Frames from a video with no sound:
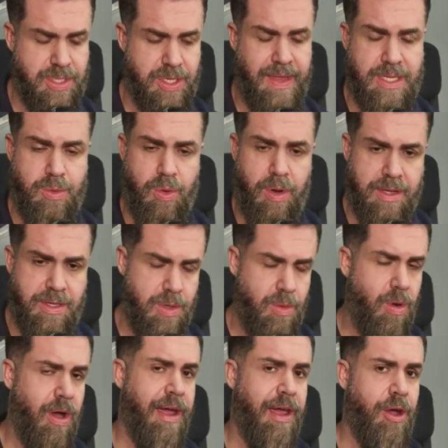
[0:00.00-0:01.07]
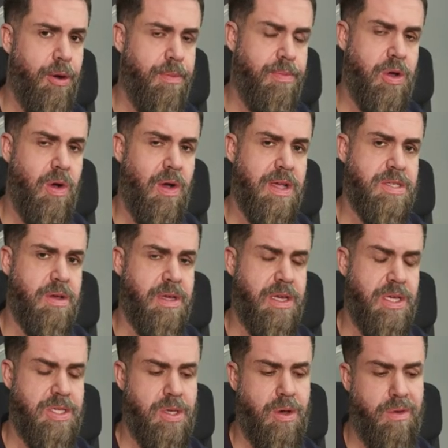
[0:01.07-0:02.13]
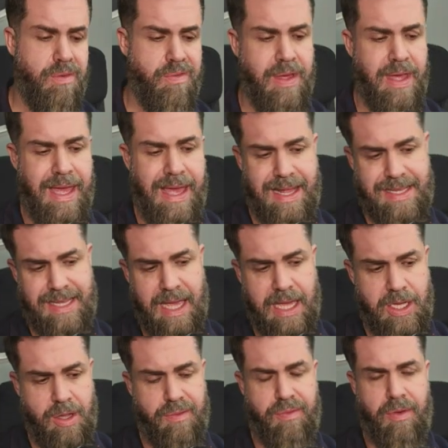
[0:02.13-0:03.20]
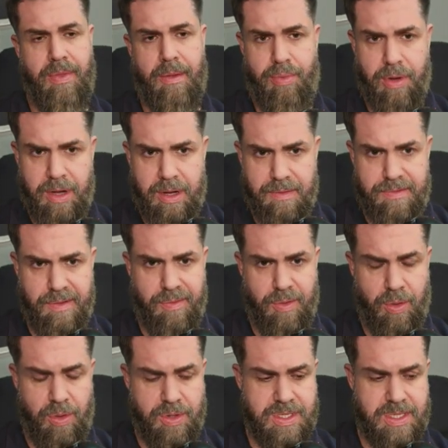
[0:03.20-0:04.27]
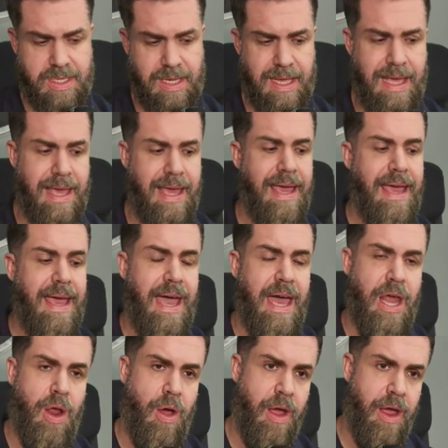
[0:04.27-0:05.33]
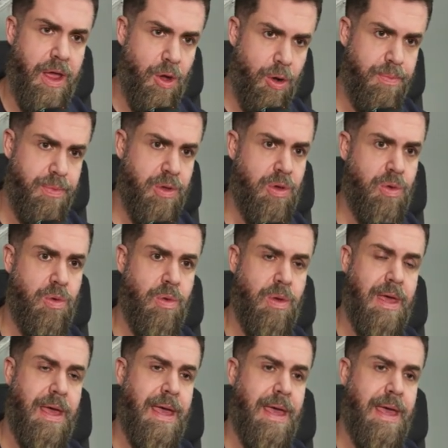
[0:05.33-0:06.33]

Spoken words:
So that's what I do. I help guys like yourself take you from the brink of divorce, and I help you